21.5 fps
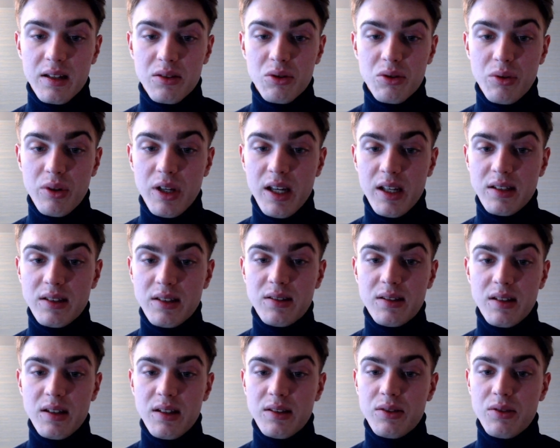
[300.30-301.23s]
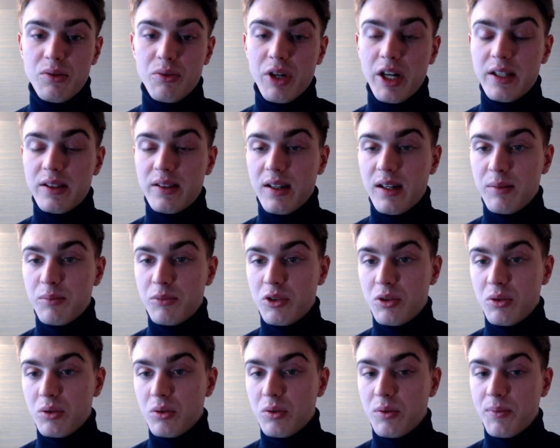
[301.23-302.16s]
today is the right time
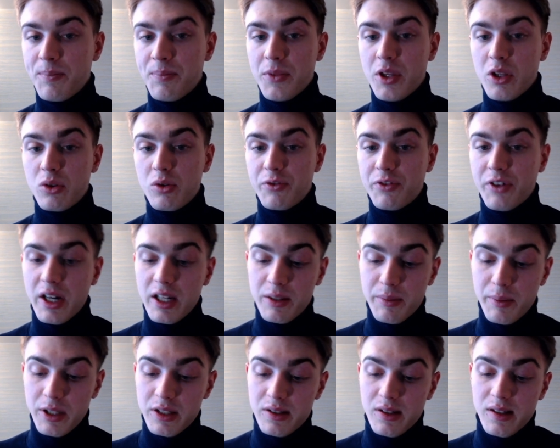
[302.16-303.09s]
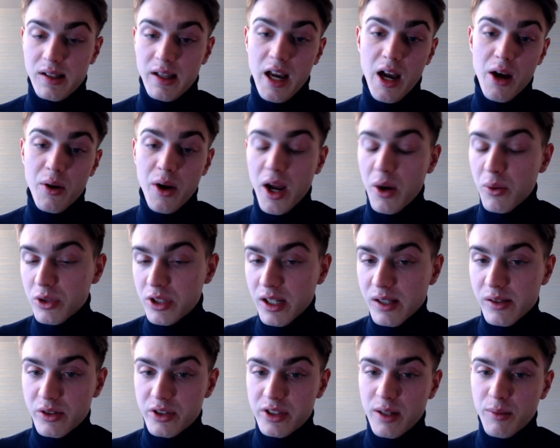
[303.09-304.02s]
to fight, basically. I will tell
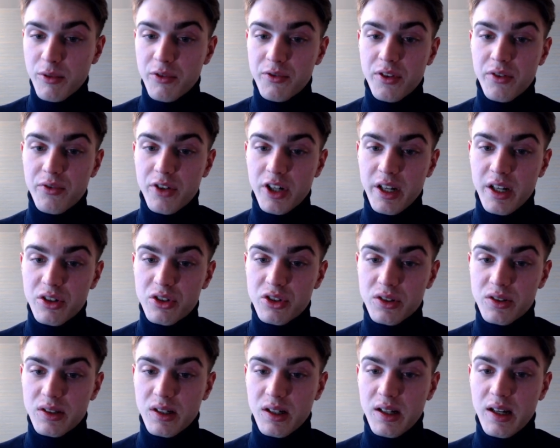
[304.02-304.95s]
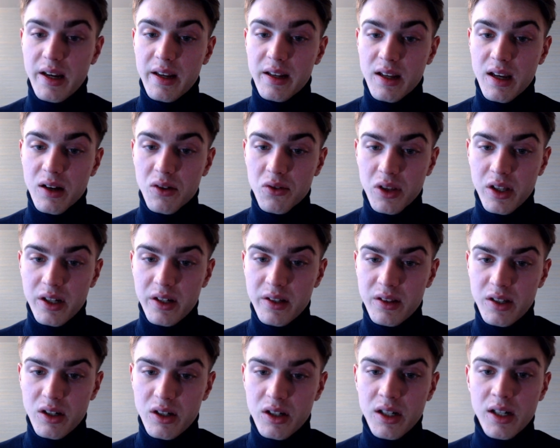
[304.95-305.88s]
you some of the variations I calculated
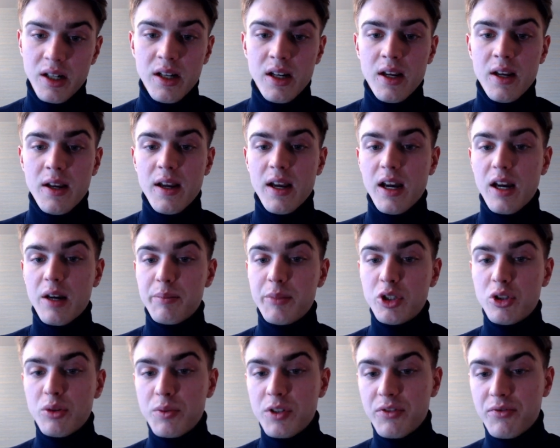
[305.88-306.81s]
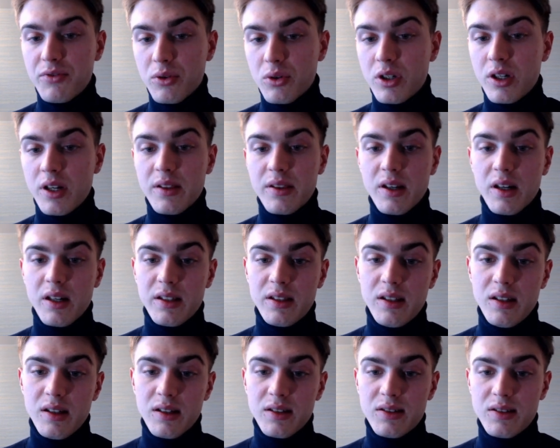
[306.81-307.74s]
here. Bishop g4, the
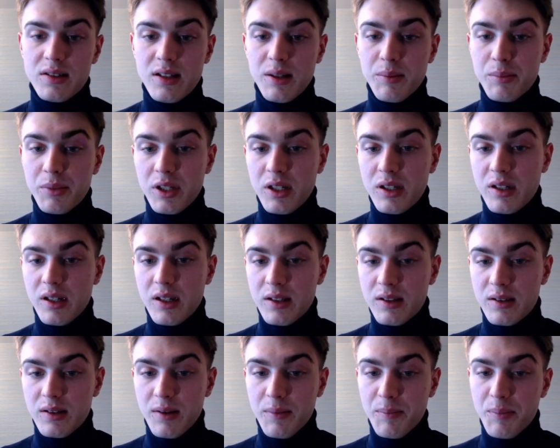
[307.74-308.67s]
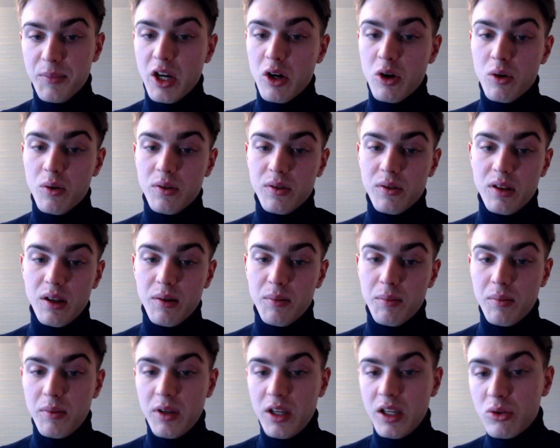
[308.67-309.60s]
idea is simply that now
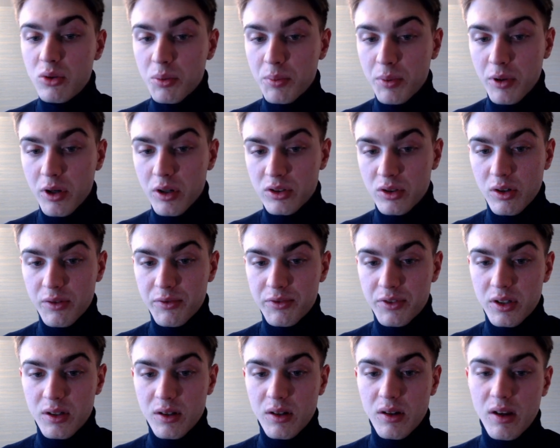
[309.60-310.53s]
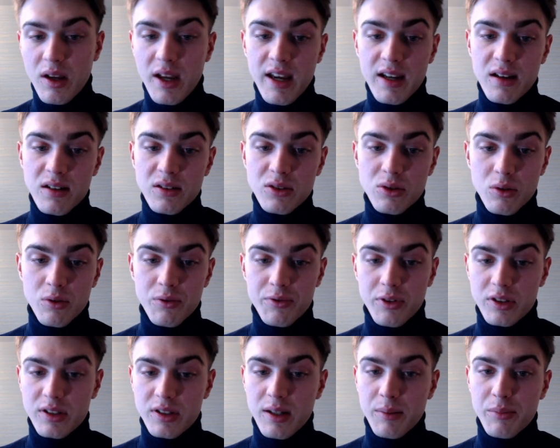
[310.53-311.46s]
the e2 pawn is often hanging. So for
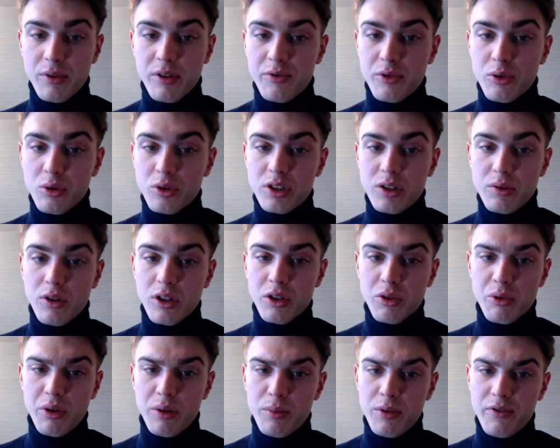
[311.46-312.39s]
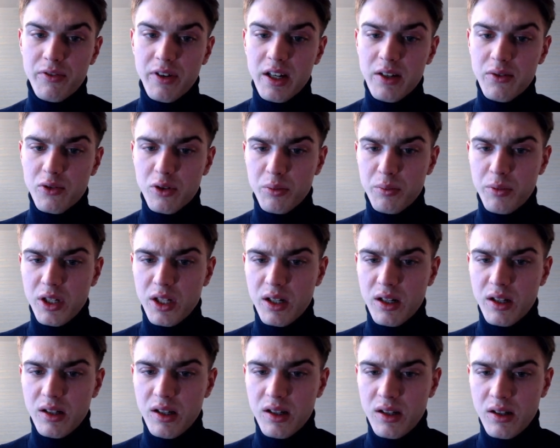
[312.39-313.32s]
example, if rook c1, queen b5 could be an
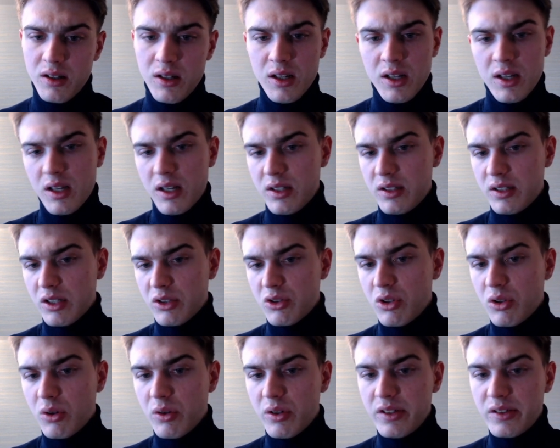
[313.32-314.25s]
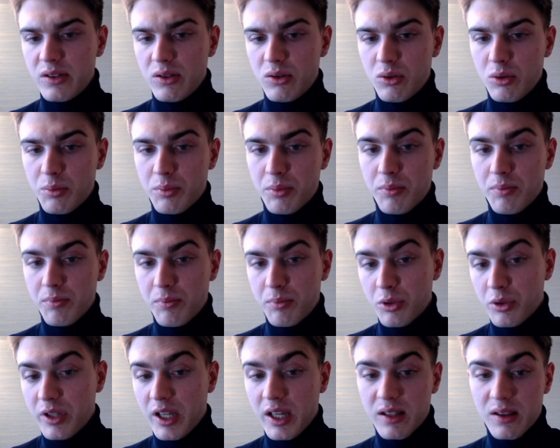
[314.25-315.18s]
idea. It's actually not easy to
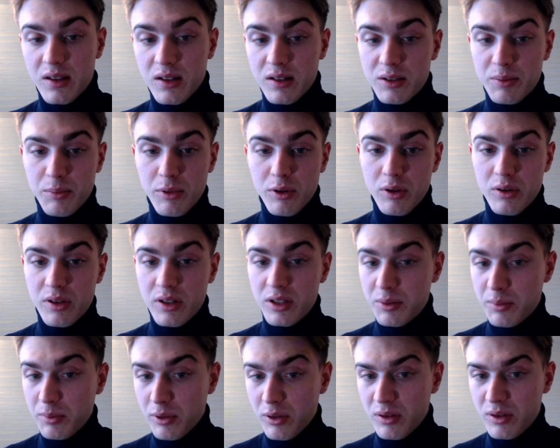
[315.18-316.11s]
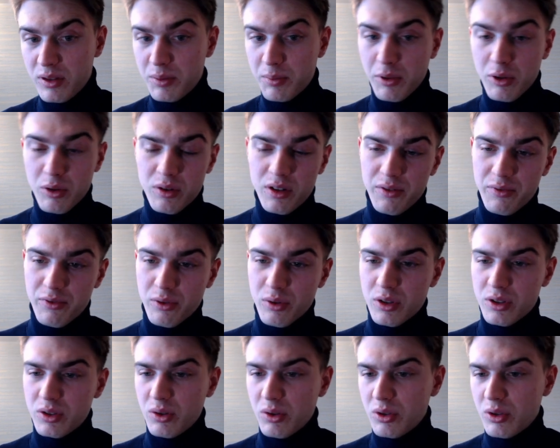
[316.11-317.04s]
protect this pawn, this pawn, this pawn on d4
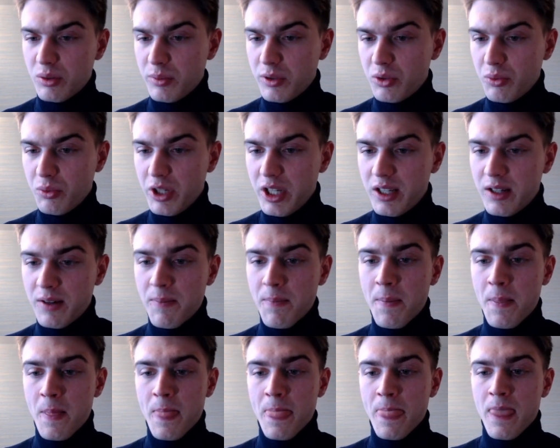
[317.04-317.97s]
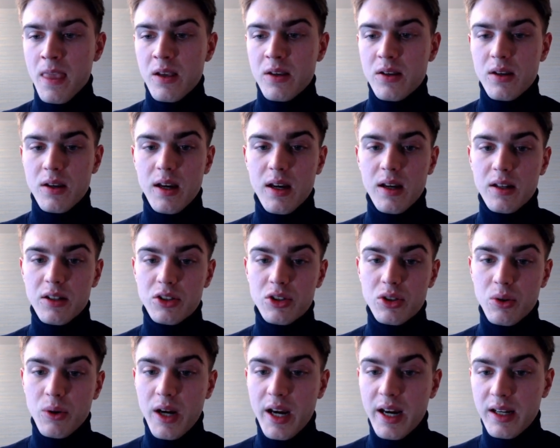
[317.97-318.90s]
is also a bit weak.
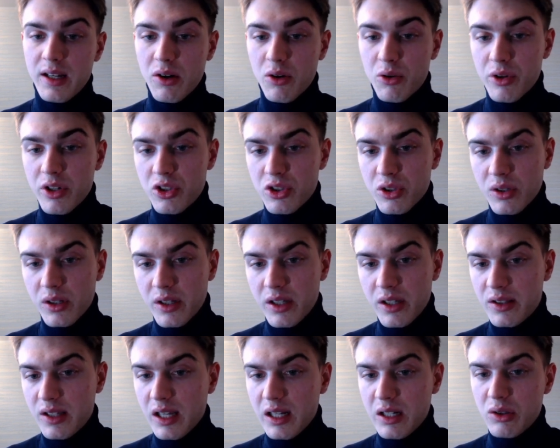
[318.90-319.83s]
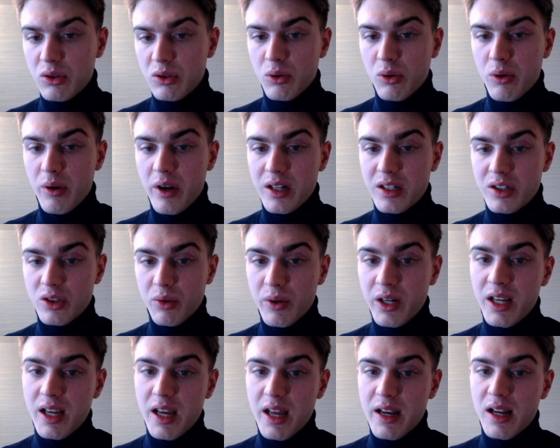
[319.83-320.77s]
So I originally intended to go
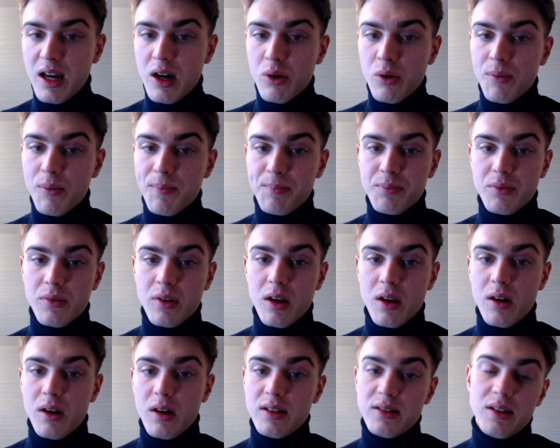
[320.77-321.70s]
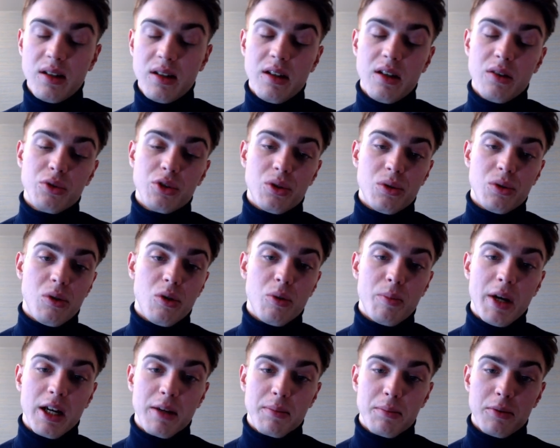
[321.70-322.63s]
h3, and now his idea was to go
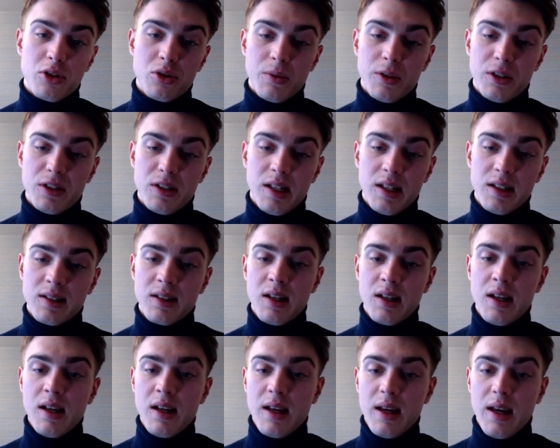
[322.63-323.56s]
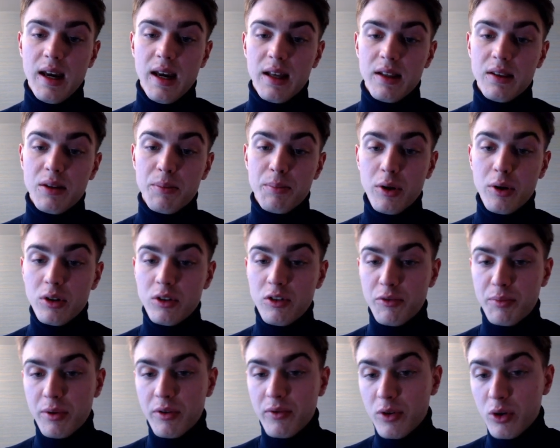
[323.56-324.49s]
back bishop e6. And the point of
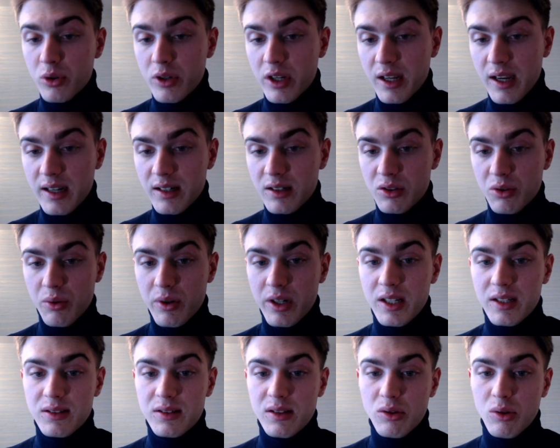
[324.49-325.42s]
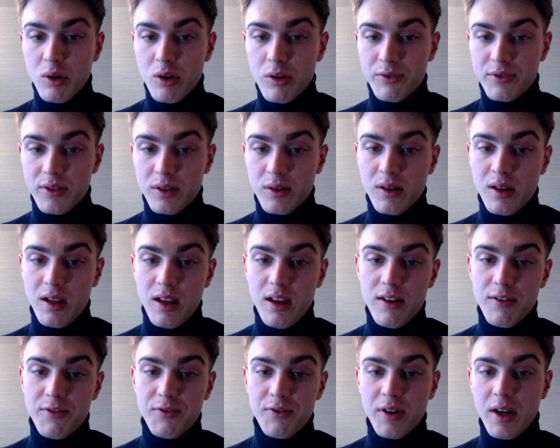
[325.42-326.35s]
provoking h3 is that often
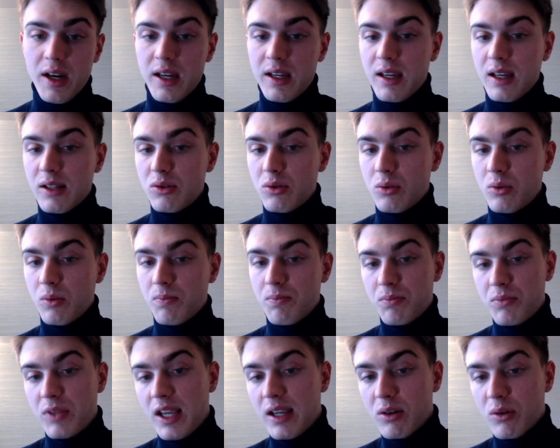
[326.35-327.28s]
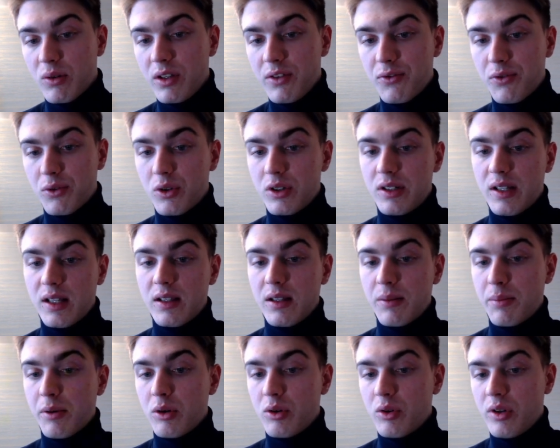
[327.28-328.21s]
if I get to take on e4, then the
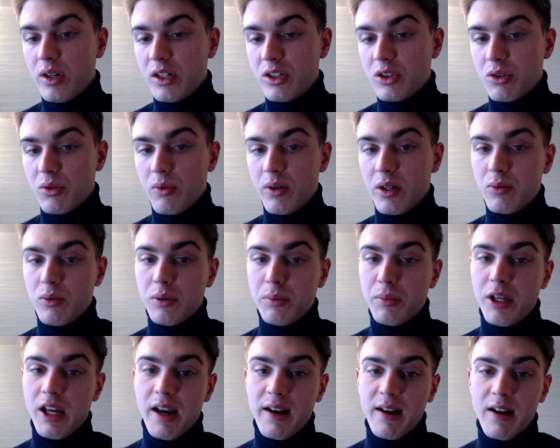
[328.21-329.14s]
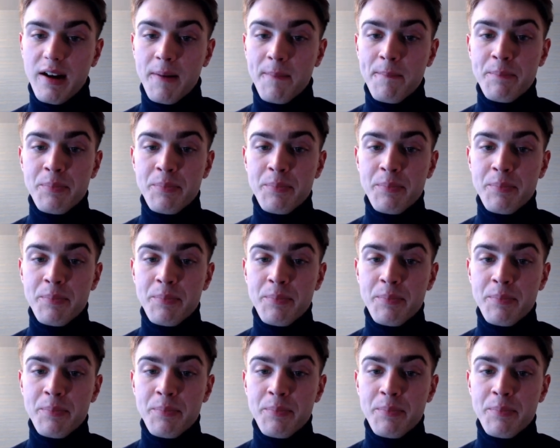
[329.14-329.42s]
pawn on h3 will be hanging.